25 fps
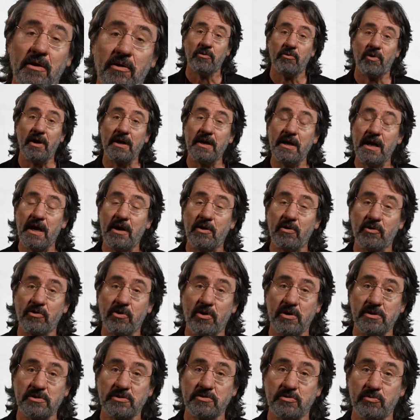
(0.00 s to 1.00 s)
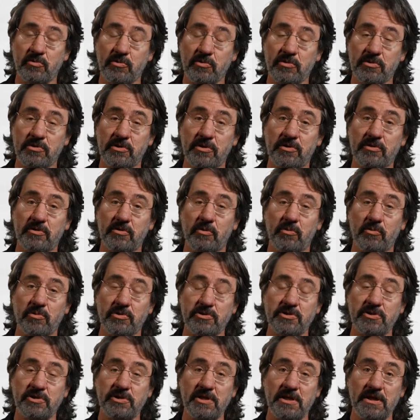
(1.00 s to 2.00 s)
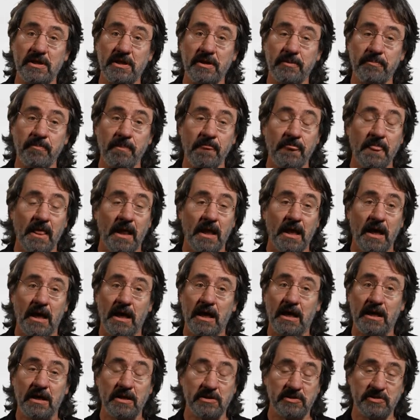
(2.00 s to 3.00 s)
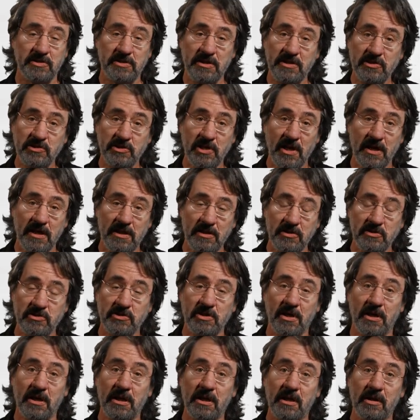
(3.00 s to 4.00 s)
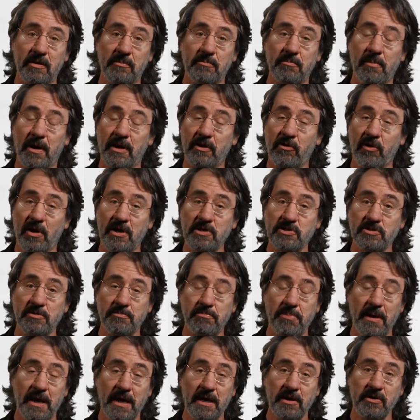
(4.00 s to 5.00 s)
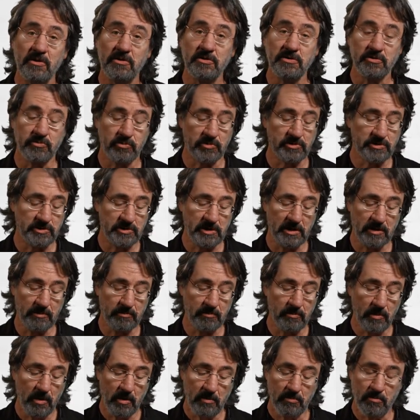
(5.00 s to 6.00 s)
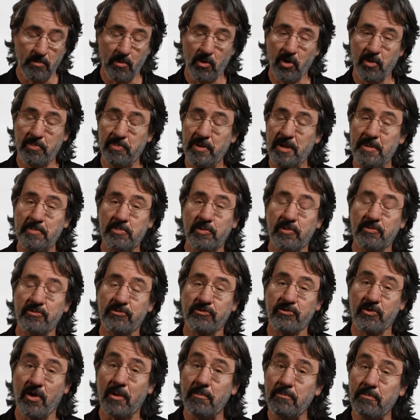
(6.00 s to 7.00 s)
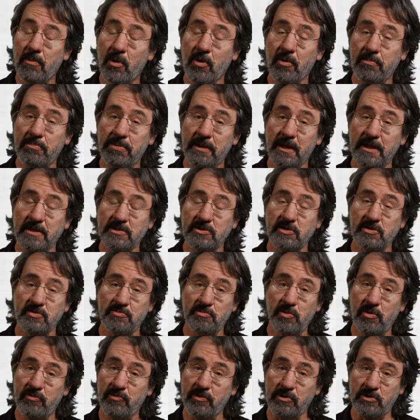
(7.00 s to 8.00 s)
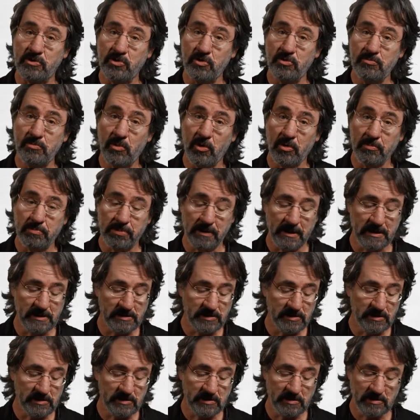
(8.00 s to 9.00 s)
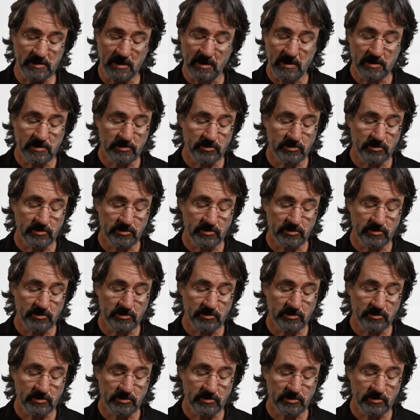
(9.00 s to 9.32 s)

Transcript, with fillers: Right now, across the world, we're seeing uh, a sea change in migration patterns. We're seeing more people from more places moving to more places.